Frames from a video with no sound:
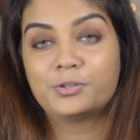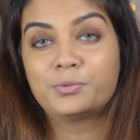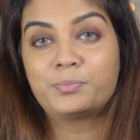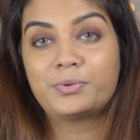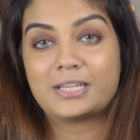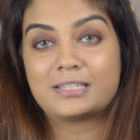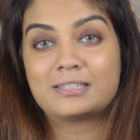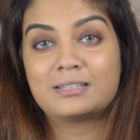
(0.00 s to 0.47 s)

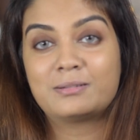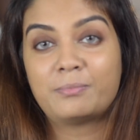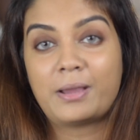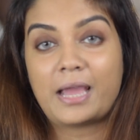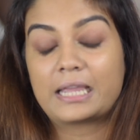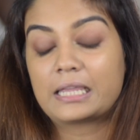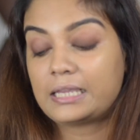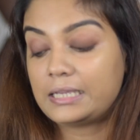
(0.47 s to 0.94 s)
press it
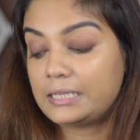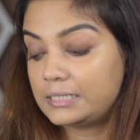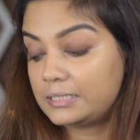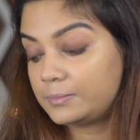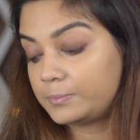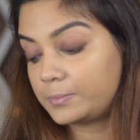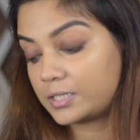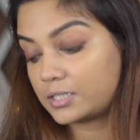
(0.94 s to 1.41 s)
back
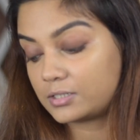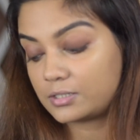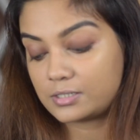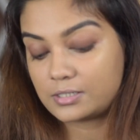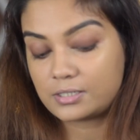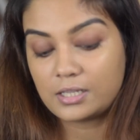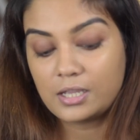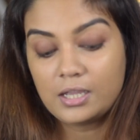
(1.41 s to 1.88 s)
in
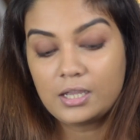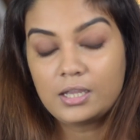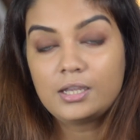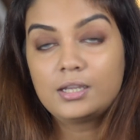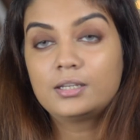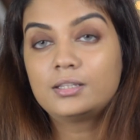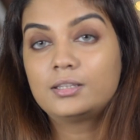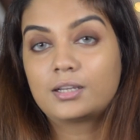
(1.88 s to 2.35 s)
because
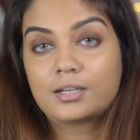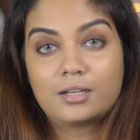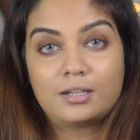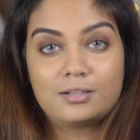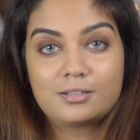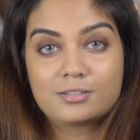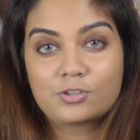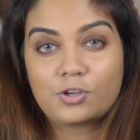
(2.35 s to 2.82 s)
the
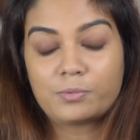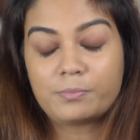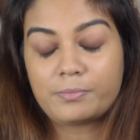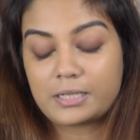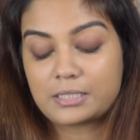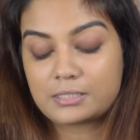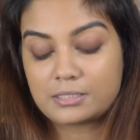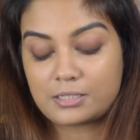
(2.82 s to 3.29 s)
colors got
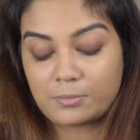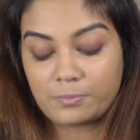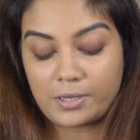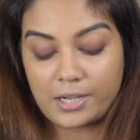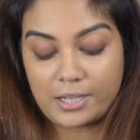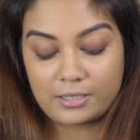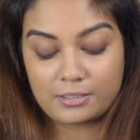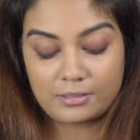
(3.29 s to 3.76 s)
mixed
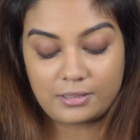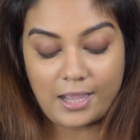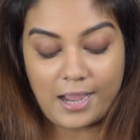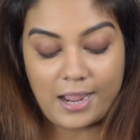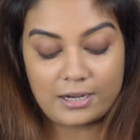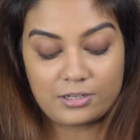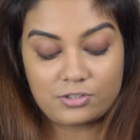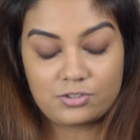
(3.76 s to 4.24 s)
up. Like,
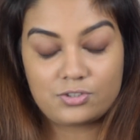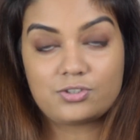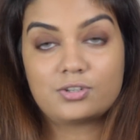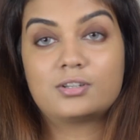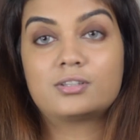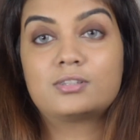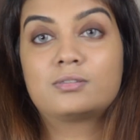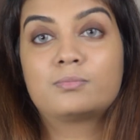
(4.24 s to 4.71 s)
that
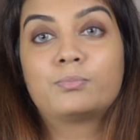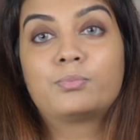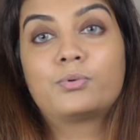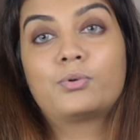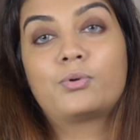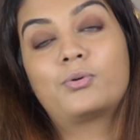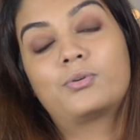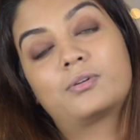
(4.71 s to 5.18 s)
just
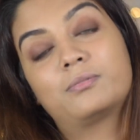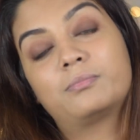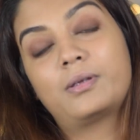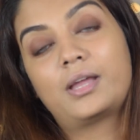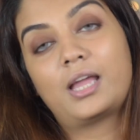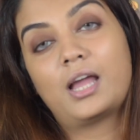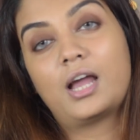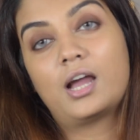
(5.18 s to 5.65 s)
broke
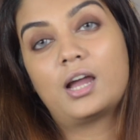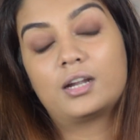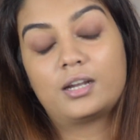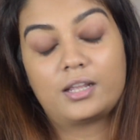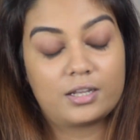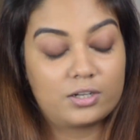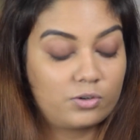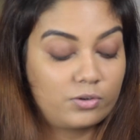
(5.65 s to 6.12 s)
my heart.
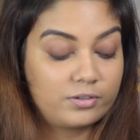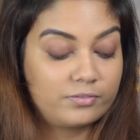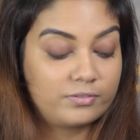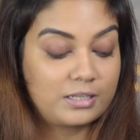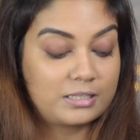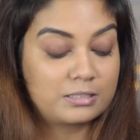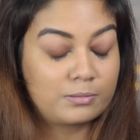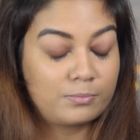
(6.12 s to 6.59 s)
I cannot
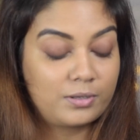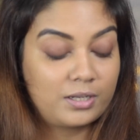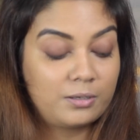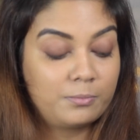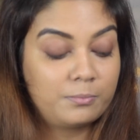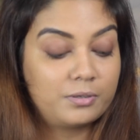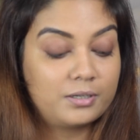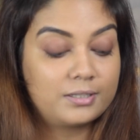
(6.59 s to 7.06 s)
even
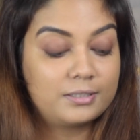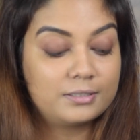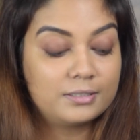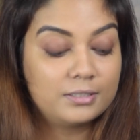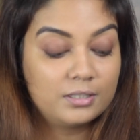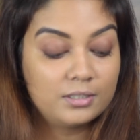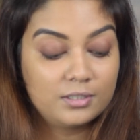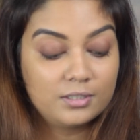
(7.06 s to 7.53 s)
explain, but
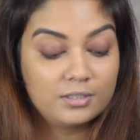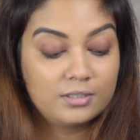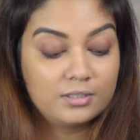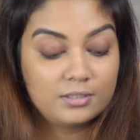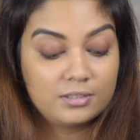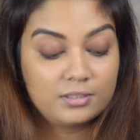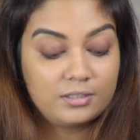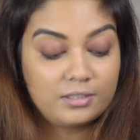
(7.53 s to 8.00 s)

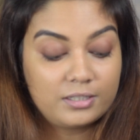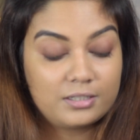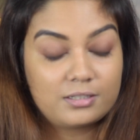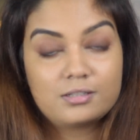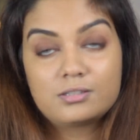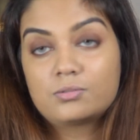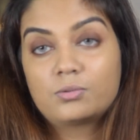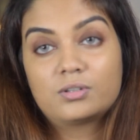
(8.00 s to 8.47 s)

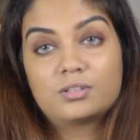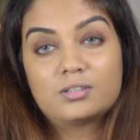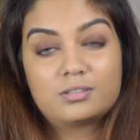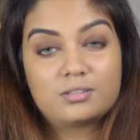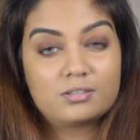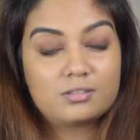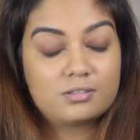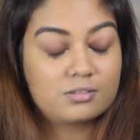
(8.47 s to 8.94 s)
it is what
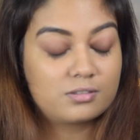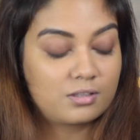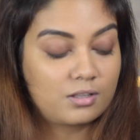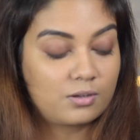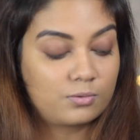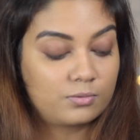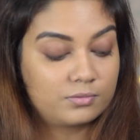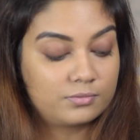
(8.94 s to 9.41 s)
it is
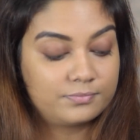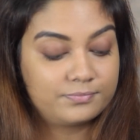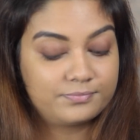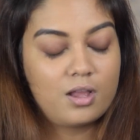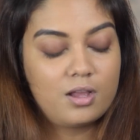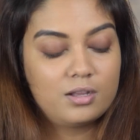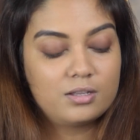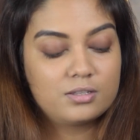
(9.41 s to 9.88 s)
now.
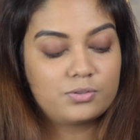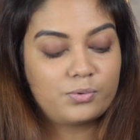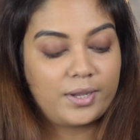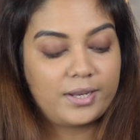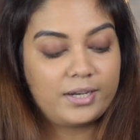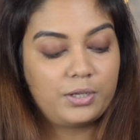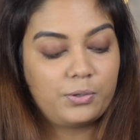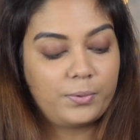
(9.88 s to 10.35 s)
So
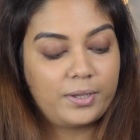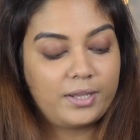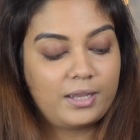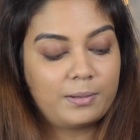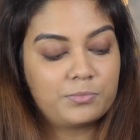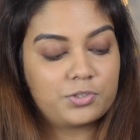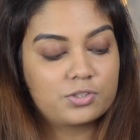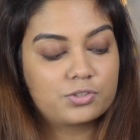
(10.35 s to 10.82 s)
anyway,
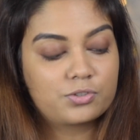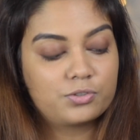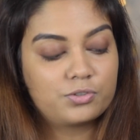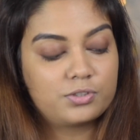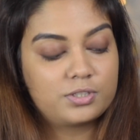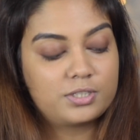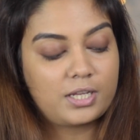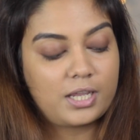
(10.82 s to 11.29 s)
I'm just going
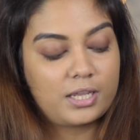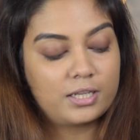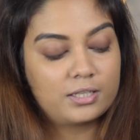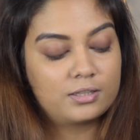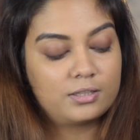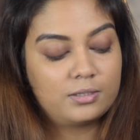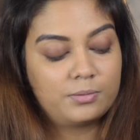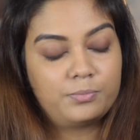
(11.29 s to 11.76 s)
to
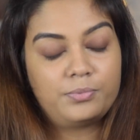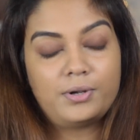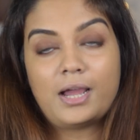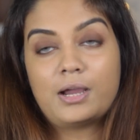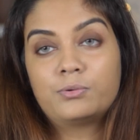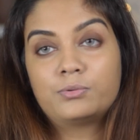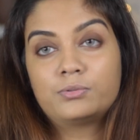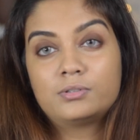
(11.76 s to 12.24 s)
take the
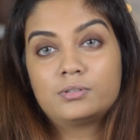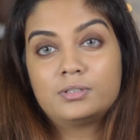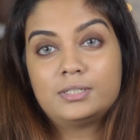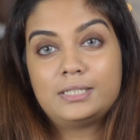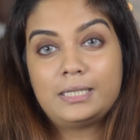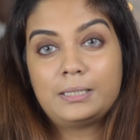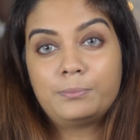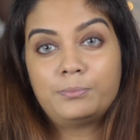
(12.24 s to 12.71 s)

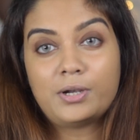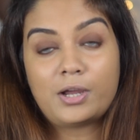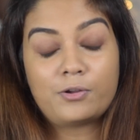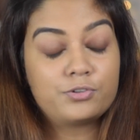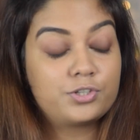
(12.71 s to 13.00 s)
deep brown